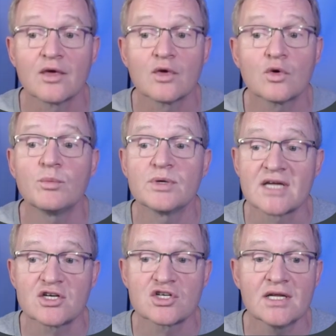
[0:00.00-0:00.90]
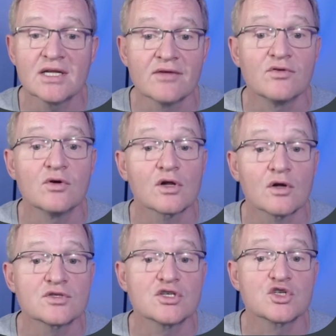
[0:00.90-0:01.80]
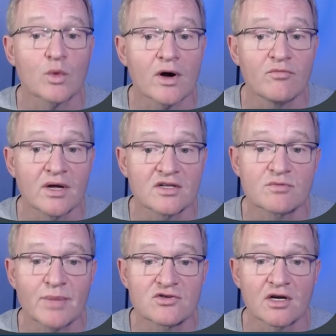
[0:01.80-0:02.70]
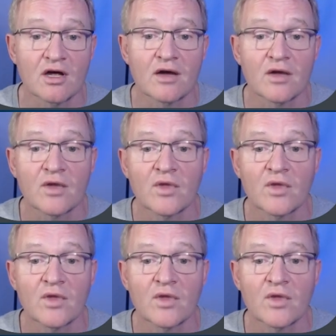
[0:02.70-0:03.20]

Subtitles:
could potentially give you close to 12 months of battery life.